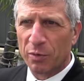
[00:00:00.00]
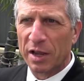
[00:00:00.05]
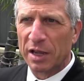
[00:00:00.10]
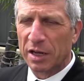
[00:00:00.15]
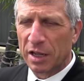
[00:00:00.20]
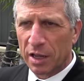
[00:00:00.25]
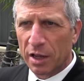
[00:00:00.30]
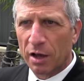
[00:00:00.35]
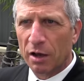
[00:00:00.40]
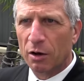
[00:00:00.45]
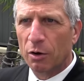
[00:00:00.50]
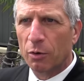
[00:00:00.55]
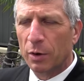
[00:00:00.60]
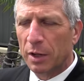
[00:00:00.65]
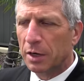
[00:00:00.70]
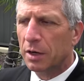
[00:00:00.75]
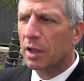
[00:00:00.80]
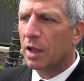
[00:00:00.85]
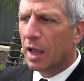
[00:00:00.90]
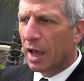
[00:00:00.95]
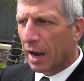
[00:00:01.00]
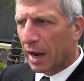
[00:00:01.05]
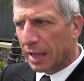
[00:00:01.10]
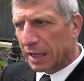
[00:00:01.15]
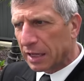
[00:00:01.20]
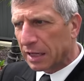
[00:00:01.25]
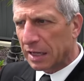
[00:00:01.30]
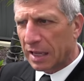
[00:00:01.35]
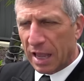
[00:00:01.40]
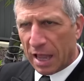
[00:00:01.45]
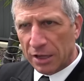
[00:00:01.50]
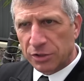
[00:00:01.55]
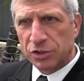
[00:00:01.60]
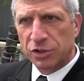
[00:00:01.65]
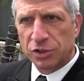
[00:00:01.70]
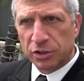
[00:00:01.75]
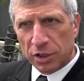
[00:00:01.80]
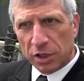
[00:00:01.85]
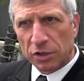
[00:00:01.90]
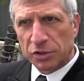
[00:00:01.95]
radio, and I can
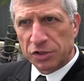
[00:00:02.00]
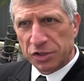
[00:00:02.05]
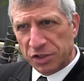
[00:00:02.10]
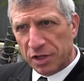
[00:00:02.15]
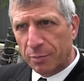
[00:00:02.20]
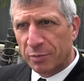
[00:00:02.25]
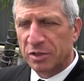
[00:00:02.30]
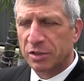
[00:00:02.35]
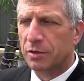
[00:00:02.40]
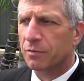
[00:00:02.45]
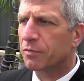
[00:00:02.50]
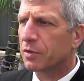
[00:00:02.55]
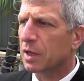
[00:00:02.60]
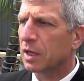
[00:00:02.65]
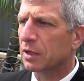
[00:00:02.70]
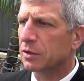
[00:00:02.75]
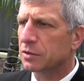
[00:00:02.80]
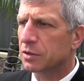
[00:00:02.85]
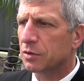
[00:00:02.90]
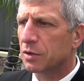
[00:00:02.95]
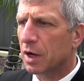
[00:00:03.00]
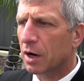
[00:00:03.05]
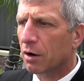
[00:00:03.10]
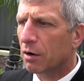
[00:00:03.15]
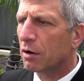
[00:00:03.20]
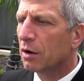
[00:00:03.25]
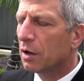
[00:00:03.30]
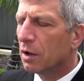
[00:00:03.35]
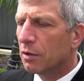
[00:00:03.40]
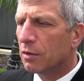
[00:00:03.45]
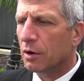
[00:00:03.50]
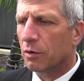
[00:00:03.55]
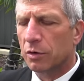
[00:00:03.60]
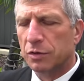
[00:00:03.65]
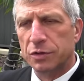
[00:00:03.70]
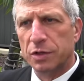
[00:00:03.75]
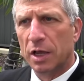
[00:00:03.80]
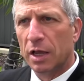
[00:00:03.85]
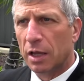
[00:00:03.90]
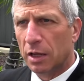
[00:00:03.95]
catch little snippets of things. And there
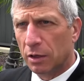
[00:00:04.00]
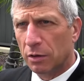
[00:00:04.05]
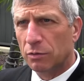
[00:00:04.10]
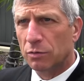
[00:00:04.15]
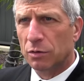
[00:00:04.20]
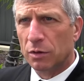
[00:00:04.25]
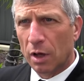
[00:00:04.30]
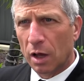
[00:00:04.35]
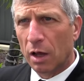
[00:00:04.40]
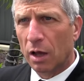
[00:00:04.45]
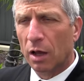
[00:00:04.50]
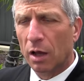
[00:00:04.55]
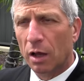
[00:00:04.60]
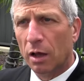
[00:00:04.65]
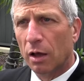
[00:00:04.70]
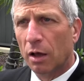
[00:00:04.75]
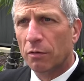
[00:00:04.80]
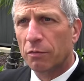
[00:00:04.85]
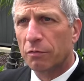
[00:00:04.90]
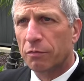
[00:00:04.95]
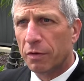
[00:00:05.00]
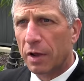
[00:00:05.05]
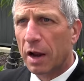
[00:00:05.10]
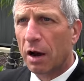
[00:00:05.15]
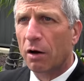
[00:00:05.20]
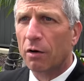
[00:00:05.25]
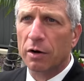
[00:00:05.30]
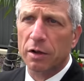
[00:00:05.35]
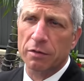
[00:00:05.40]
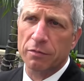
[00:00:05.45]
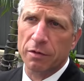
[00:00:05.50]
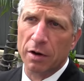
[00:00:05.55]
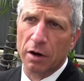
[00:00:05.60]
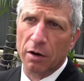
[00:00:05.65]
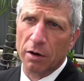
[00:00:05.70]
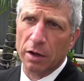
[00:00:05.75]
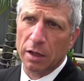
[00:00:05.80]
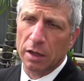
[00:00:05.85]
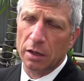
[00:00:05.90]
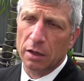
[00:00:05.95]
is a very,
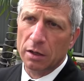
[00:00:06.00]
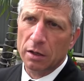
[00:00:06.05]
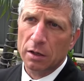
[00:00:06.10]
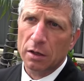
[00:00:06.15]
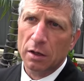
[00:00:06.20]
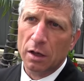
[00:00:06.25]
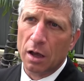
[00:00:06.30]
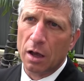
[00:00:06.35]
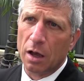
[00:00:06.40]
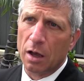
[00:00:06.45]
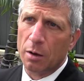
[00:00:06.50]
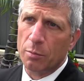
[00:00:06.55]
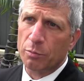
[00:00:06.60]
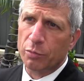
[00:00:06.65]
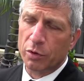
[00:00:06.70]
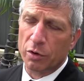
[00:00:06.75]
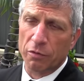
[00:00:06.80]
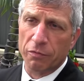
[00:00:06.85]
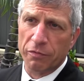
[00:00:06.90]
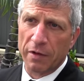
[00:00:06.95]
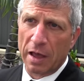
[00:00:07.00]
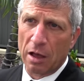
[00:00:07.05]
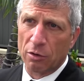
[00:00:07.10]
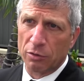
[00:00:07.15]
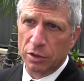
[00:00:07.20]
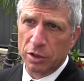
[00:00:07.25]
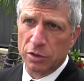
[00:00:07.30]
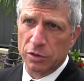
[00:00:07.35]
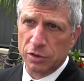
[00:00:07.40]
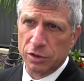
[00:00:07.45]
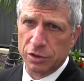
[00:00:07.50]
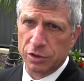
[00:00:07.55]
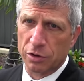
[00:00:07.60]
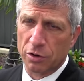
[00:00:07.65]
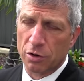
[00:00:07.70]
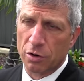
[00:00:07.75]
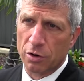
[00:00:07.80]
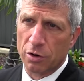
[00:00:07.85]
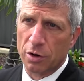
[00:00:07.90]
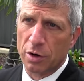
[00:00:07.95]
very profound
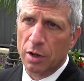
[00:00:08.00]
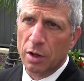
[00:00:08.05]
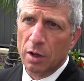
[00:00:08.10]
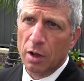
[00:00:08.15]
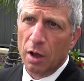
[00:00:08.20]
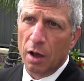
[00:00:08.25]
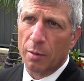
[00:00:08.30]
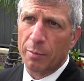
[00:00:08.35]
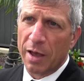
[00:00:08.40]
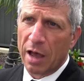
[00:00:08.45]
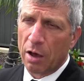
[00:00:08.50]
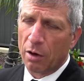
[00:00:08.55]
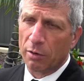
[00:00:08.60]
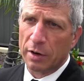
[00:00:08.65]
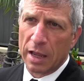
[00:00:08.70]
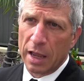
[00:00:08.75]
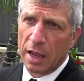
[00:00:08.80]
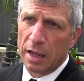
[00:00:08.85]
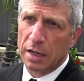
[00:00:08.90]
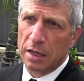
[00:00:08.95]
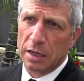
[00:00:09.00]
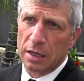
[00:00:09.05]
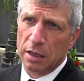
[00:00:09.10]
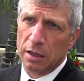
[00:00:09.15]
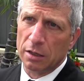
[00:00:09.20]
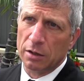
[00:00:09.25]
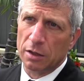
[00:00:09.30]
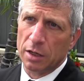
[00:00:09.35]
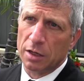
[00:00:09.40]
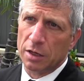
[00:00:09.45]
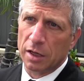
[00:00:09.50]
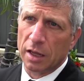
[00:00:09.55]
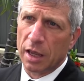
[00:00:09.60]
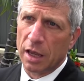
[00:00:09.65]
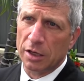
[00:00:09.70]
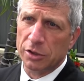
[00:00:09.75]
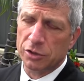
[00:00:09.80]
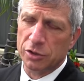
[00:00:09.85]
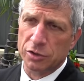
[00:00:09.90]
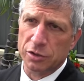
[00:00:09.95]
concern about any
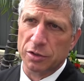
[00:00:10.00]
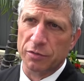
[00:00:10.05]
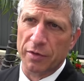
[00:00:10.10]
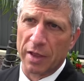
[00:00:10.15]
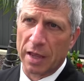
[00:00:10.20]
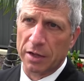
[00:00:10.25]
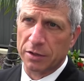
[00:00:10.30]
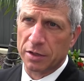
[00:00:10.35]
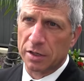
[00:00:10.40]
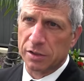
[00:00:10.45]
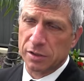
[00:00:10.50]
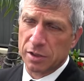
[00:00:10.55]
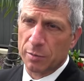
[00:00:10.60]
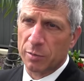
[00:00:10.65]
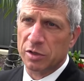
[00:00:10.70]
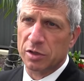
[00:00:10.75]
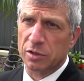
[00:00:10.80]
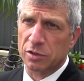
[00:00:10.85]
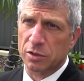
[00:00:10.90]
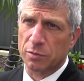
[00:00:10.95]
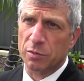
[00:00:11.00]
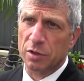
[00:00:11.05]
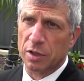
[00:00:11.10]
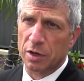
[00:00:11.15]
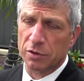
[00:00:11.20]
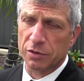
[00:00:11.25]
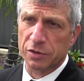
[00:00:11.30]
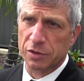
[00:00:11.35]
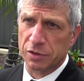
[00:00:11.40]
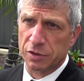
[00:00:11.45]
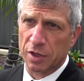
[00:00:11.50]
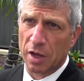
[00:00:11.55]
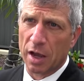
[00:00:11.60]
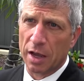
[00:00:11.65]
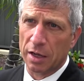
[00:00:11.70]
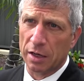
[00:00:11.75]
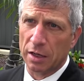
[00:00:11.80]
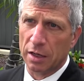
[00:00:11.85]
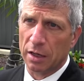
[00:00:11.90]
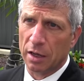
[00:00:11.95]
indications of anti-Semitism in their
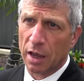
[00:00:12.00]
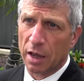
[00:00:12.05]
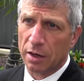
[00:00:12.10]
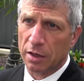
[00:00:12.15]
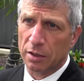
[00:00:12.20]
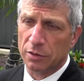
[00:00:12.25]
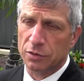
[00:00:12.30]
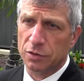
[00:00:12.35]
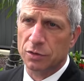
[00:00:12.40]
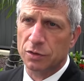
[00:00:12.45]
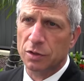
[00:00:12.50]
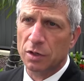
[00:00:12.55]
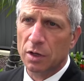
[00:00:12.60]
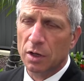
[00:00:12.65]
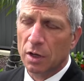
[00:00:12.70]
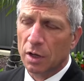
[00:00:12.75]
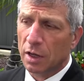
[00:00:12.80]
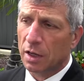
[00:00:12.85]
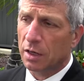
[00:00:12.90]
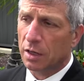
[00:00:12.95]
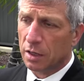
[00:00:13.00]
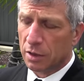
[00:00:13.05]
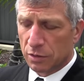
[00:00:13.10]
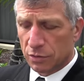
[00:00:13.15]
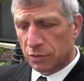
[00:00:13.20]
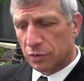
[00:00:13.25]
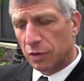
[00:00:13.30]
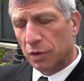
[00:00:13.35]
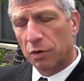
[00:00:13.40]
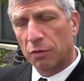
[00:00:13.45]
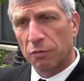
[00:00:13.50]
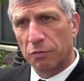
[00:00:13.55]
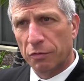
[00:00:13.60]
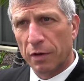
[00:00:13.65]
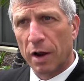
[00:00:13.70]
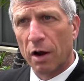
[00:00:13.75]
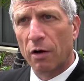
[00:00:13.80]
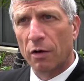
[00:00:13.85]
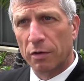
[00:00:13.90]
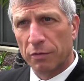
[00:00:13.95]
society, and it is, you know,
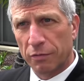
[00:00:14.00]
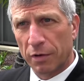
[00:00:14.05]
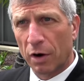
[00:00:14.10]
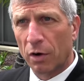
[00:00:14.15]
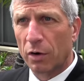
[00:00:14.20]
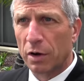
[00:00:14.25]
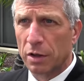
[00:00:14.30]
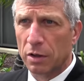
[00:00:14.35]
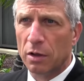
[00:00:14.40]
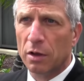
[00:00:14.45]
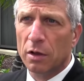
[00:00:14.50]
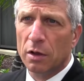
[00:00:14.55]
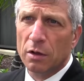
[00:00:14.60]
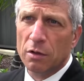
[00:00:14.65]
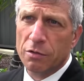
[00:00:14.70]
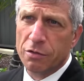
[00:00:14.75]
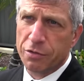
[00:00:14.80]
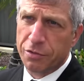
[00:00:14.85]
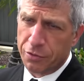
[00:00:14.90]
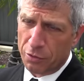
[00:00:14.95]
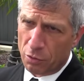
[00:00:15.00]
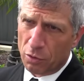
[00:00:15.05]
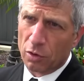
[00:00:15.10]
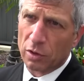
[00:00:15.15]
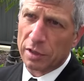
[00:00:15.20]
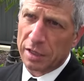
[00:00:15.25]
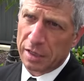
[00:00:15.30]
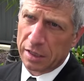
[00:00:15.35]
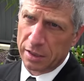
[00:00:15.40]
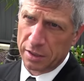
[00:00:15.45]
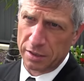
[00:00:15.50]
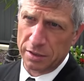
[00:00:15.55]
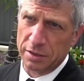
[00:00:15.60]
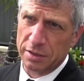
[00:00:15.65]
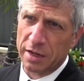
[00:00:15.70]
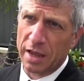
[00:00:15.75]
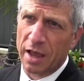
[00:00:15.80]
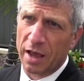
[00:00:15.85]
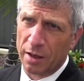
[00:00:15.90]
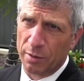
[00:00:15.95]
very, very thoroughly
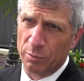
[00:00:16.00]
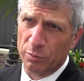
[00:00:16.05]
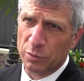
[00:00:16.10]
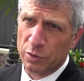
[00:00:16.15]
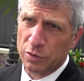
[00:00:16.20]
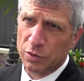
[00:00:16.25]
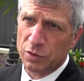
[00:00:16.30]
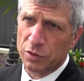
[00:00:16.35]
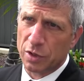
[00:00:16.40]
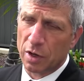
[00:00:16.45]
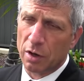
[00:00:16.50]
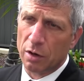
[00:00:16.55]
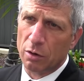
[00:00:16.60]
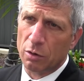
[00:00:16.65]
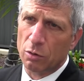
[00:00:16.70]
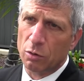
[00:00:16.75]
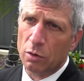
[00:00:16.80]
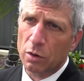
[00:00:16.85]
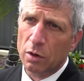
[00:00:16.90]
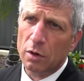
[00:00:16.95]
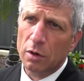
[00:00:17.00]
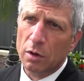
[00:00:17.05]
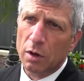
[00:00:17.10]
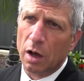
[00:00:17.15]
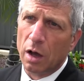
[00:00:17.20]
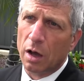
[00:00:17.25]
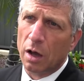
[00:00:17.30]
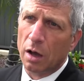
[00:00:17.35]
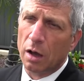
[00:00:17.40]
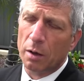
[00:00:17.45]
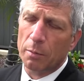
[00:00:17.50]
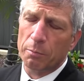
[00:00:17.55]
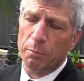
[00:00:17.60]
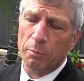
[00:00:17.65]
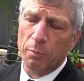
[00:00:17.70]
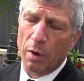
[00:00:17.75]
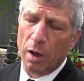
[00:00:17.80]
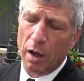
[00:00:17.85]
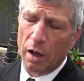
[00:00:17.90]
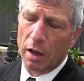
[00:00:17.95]
condemned. So
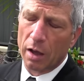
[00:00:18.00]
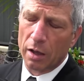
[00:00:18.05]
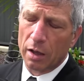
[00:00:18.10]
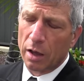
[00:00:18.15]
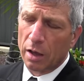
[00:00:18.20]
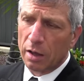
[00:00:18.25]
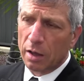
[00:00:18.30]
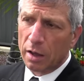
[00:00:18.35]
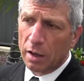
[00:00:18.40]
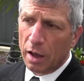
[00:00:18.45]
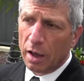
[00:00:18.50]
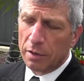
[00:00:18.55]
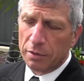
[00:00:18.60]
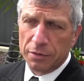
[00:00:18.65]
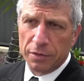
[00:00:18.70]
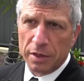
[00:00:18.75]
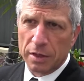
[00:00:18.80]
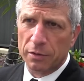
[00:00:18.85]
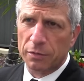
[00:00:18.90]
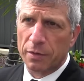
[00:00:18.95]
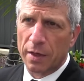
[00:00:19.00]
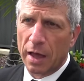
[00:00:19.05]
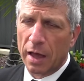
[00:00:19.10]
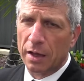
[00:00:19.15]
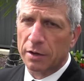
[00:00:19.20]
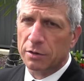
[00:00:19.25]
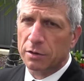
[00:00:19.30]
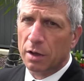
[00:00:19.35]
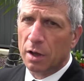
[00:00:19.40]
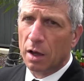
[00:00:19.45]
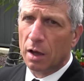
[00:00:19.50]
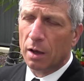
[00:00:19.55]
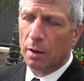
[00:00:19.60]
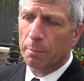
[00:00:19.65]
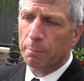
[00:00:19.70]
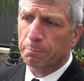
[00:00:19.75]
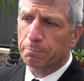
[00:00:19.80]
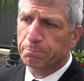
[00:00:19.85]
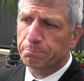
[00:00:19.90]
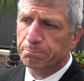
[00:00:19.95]
I think that
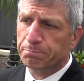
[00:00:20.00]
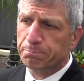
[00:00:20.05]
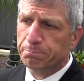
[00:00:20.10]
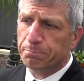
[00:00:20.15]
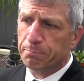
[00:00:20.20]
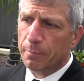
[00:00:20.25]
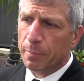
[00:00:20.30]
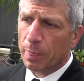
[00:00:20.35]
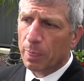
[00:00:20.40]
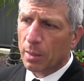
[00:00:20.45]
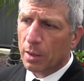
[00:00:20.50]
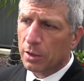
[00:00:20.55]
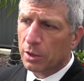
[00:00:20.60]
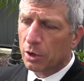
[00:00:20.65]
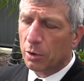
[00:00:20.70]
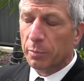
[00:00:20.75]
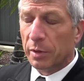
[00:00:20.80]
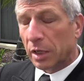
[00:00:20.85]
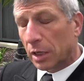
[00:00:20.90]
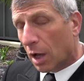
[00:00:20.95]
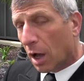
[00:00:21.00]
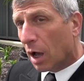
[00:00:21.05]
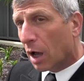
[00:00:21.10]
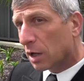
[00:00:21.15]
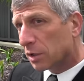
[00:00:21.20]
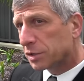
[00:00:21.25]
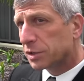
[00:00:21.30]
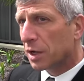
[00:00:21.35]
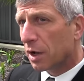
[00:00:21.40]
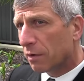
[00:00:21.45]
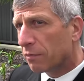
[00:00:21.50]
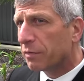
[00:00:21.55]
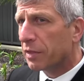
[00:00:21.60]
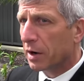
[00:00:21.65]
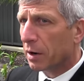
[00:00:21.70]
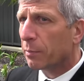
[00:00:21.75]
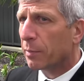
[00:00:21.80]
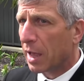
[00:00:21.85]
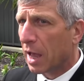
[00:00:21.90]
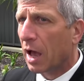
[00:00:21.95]
you know, because of
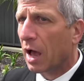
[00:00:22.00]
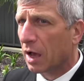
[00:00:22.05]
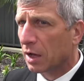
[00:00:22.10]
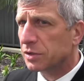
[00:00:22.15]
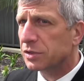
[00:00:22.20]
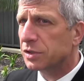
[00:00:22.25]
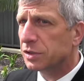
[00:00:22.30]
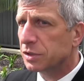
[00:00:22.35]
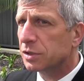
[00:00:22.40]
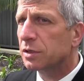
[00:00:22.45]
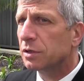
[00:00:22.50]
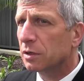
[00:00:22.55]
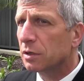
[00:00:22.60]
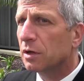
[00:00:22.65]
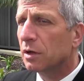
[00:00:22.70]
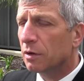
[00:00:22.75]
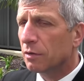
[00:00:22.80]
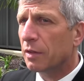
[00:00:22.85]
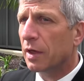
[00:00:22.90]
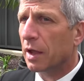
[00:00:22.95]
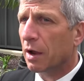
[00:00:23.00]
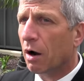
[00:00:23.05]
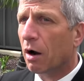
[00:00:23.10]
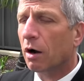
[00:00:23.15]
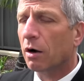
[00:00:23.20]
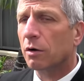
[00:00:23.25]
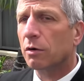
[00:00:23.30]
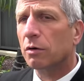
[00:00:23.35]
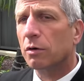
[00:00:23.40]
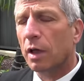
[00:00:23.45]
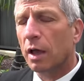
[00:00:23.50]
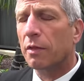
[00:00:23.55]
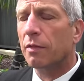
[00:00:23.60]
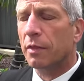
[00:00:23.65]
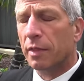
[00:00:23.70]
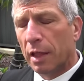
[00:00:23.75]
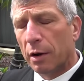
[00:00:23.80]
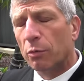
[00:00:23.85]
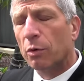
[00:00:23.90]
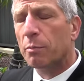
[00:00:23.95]
their past, they
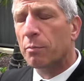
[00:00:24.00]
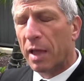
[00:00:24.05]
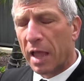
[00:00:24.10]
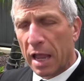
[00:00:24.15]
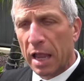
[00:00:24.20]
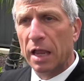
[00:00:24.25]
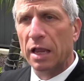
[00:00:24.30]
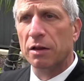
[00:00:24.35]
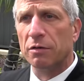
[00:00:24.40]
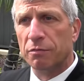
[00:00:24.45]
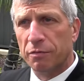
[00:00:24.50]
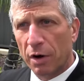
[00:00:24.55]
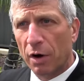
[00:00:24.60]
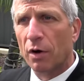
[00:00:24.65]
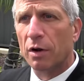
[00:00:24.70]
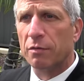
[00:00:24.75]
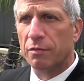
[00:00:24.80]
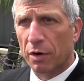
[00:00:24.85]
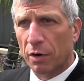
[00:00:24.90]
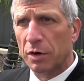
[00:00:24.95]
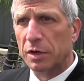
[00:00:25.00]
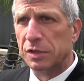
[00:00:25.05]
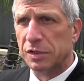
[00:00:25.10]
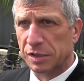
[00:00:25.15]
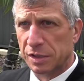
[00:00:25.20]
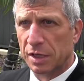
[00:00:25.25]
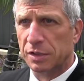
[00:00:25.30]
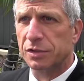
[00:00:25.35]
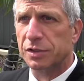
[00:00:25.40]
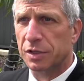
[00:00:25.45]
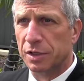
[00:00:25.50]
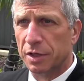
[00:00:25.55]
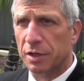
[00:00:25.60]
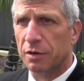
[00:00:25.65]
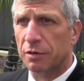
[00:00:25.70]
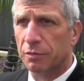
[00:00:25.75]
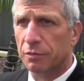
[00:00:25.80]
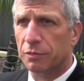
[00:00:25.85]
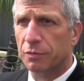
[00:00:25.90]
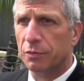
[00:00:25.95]
remain very, very
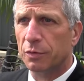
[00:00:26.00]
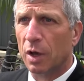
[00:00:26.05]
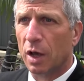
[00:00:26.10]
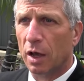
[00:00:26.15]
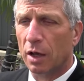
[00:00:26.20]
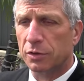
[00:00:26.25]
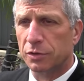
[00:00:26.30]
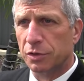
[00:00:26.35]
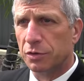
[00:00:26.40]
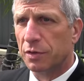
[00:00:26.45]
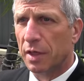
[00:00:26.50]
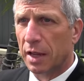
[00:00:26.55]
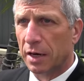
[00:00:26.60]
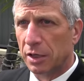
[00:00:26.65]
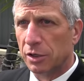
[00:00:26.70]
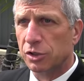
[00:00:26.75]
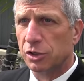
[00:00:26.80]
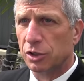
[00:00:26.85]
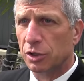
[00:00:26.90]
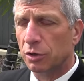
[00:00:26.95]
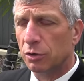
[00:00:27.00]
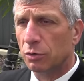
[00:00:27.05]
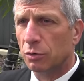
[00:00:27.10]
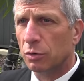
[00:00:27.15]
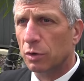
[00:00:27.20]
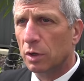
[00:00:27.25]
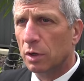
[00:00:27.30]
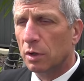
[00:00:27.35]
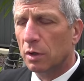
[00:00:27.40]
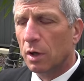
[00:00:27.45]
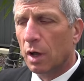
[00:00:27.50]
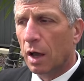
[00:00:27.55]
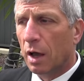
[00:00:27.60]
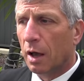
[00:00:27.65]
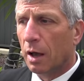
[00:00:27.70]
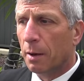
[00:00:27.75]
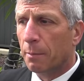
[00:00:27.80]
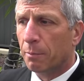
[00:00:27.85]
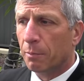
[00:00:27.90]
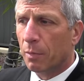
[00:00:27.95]
sensitive to that issue.
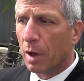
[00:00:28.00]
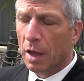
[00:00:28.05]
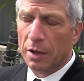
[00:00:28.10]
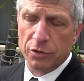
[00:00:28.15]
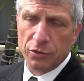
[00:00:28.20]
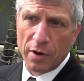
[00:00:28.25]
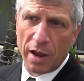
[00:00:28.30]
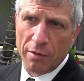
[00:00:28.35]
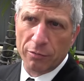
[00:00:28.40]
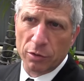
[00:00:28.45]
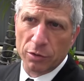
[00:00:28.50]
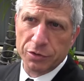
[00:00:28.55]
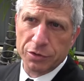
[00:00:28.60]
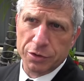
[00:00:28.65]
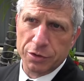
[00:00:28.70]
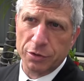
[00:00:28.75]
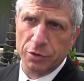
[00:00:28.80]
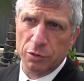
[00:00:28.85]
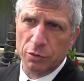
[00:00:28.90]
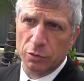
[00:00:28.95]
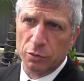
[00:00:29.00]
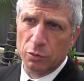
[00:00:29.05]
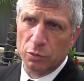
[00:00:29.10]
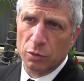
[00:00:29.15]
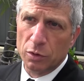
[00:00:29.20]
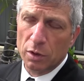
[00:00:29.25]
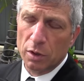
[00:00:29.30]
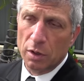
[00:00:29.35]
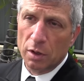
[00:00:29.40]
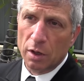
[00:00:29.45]
I traveled to